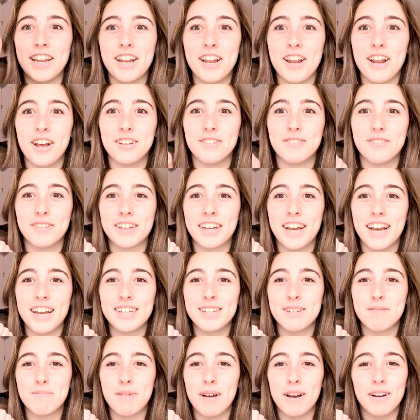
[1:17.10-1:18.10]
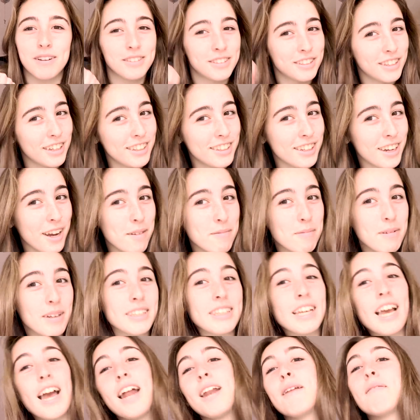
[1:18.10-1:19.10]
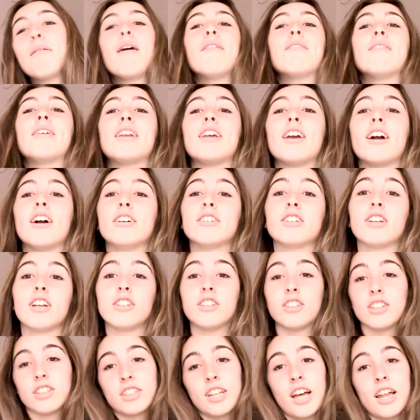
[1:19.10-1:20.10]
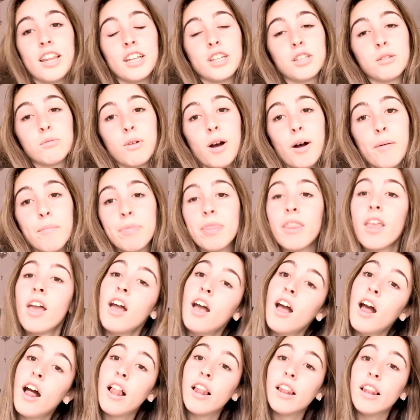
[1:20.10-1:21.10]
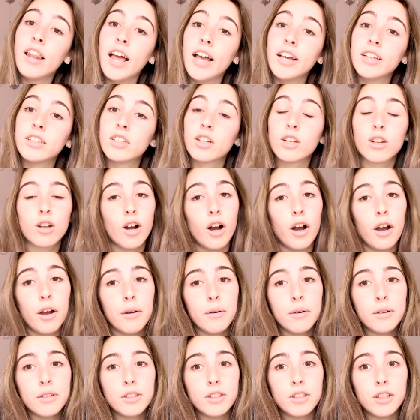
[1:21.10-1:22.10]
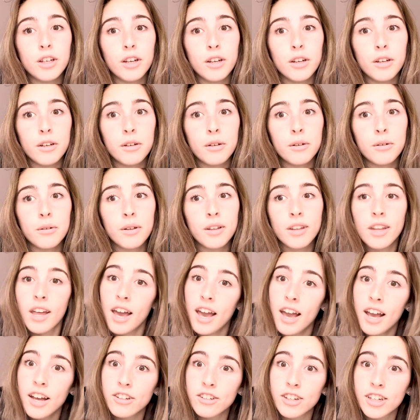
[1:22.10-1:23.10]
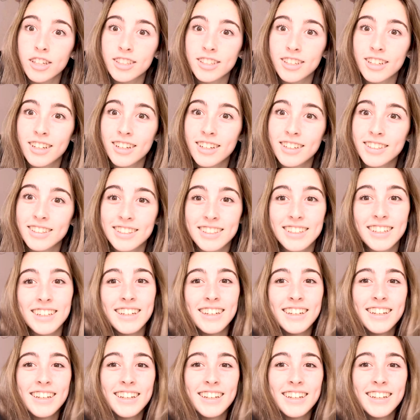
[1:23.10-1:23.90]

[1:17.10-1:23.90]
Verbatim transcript: notification bell so you don't miss any of my videos just like this one. Let's go to the hairdressers.